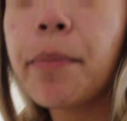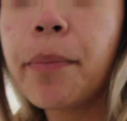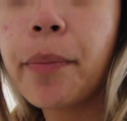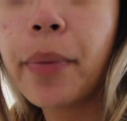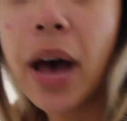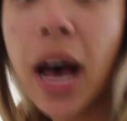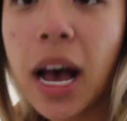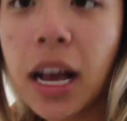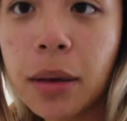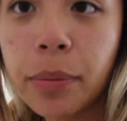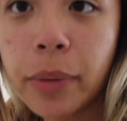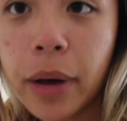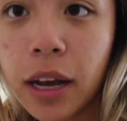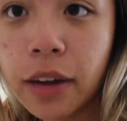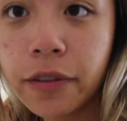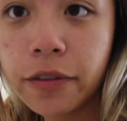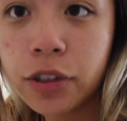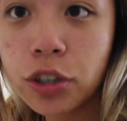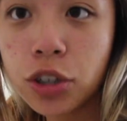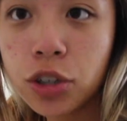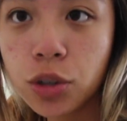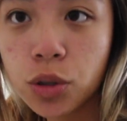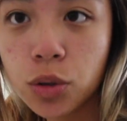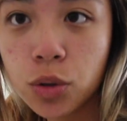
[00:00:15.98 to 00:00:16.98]
backpack
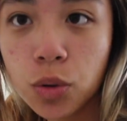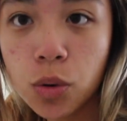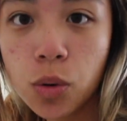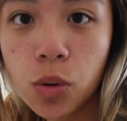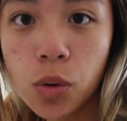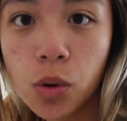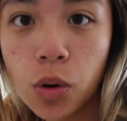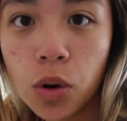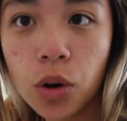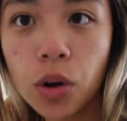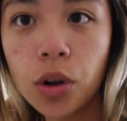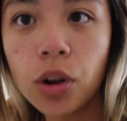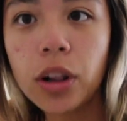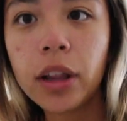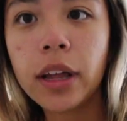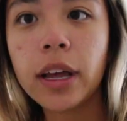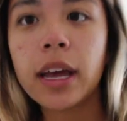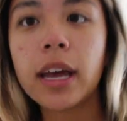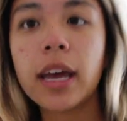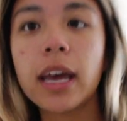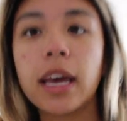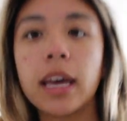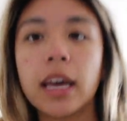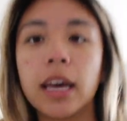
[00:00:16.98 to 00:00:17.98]
for school,
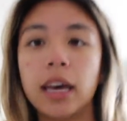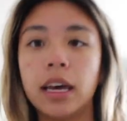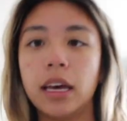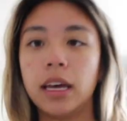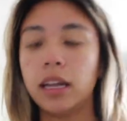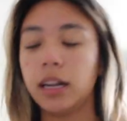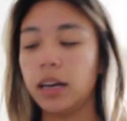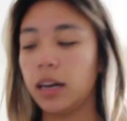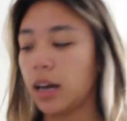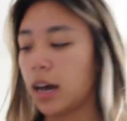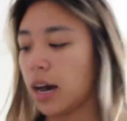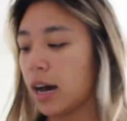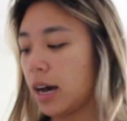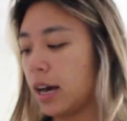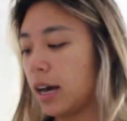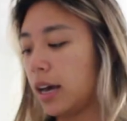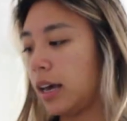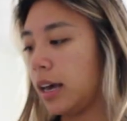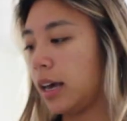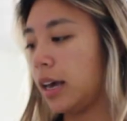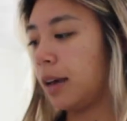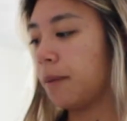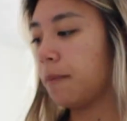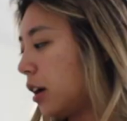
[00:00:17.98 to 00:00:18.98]
and
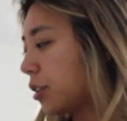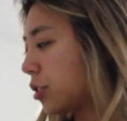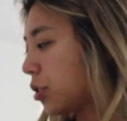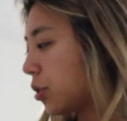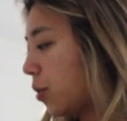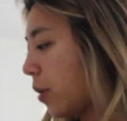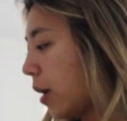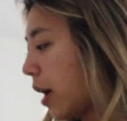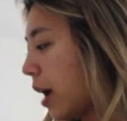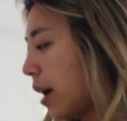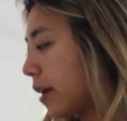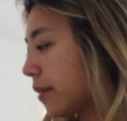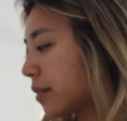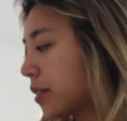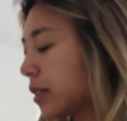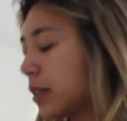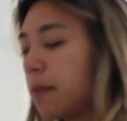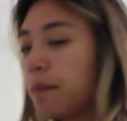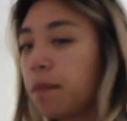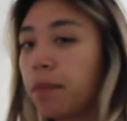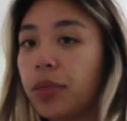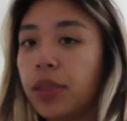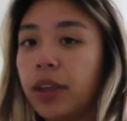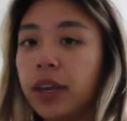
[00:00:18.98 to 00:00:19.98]
I also have
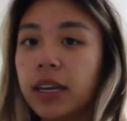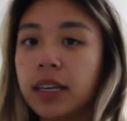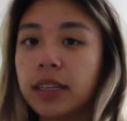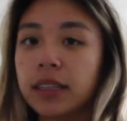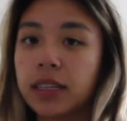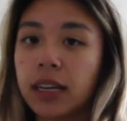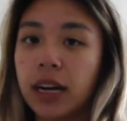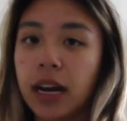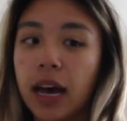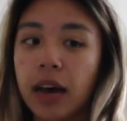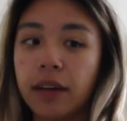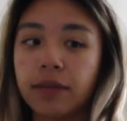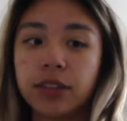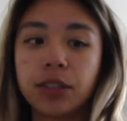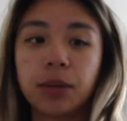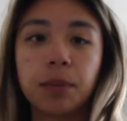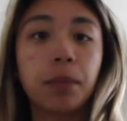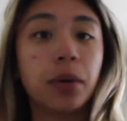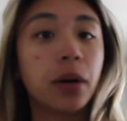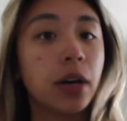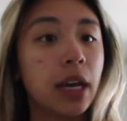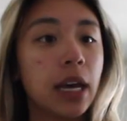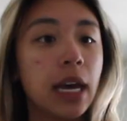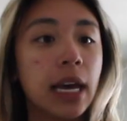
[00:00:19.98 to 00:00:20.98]
some things that I have to
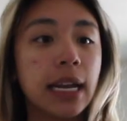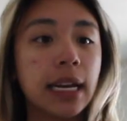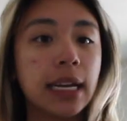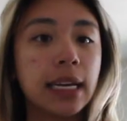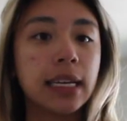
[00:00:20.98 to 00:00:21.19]
put in